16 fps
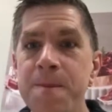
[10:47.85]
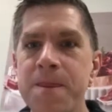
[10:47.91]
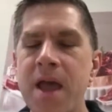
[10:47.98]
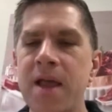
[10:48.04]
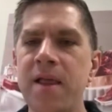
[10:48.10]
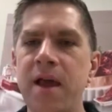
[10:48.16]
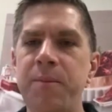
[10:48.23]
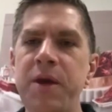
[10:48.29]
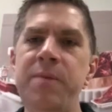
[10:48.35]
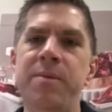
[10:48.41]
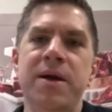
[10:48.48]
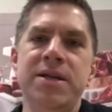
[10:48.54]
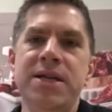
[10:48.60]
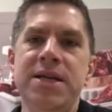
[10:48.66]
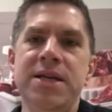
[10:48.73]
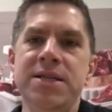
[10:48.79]
And like
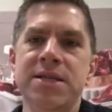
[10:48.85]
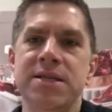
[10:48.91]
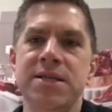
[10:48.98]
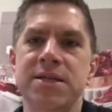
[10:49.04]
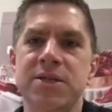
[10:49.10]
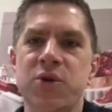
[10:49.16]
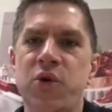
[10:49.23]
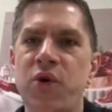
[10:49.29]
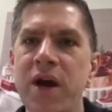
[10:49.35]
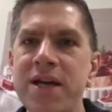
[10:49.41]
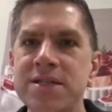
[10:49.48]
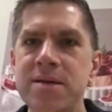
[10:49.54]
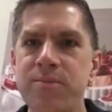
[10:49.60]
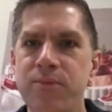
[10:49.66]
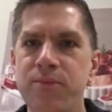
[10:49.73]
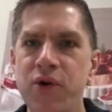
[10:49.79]
Piedmontese is this
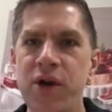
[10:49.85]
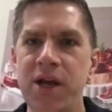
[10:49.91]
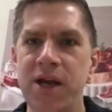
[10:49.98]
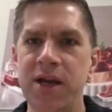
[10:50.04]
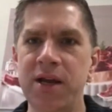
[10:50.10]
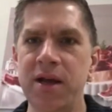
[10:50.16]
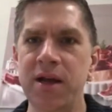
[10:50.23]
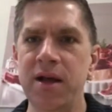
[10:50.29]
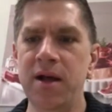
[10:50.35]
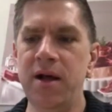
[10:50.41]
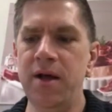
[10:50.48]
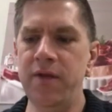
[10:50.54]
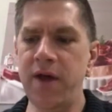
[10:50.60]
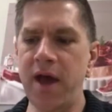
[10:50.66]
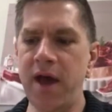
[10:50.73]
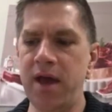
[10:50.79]
crazy breed
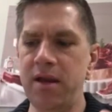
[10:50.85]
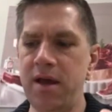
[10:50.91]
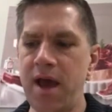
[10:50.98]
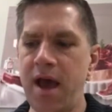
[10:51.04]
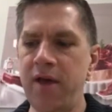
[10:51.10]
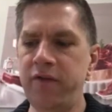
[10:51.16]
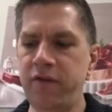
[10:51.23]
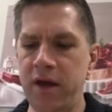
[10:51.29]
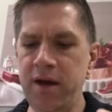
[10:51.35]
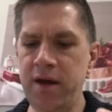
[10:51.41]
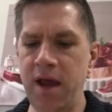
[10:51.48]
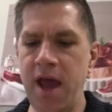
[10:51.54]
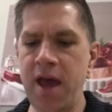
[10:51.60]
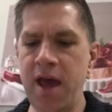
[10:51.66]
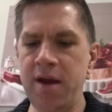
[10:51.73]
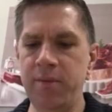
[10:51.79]
that as an
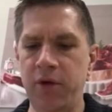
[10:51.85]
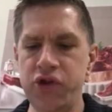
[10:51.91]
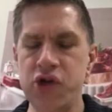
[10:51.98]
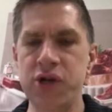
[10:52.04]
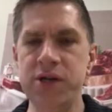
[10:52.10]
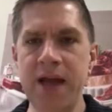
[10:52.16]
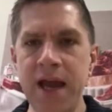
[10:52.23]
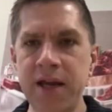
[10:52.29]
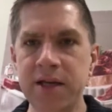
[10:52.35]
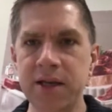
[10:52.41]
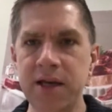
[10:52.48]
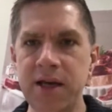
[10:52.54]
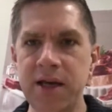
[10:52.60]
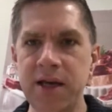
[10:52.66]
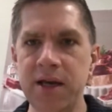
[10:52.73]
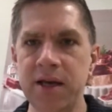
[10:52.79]
animal
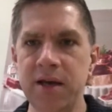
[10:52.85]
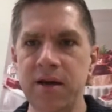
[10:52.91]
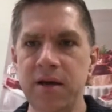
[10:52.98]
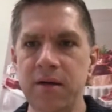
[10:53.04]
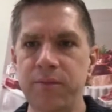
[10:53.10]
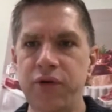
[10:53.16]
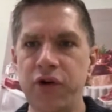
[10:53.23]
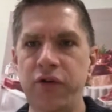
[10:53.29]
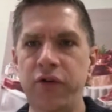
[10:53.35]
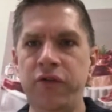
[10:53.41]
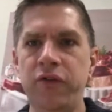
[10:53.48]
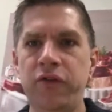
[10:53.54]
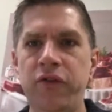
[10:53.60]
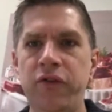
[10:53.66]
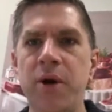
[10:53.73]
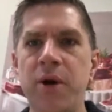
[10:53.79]
genetically
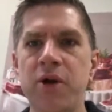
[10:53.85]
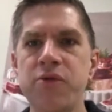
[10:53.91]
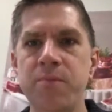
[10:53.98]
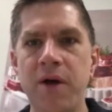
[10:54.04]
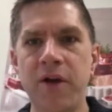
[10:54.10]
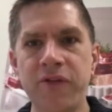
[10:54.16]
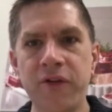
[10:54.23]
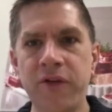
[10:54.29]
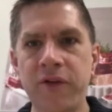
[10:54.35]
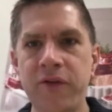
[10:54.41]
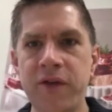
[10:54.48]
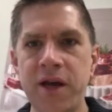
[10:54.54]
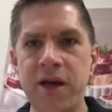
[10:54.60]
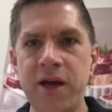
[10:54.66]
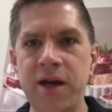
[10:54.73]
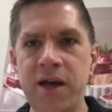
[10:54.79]
produces too much muscle
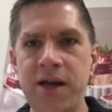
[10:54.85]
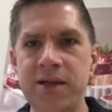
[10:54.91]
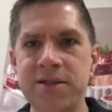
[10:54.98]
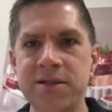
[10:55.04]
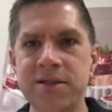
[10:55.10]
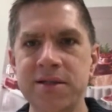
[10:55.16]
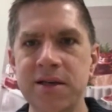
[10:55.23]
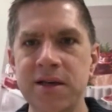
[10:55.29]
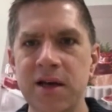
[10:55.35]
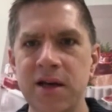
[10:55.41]
that it needs.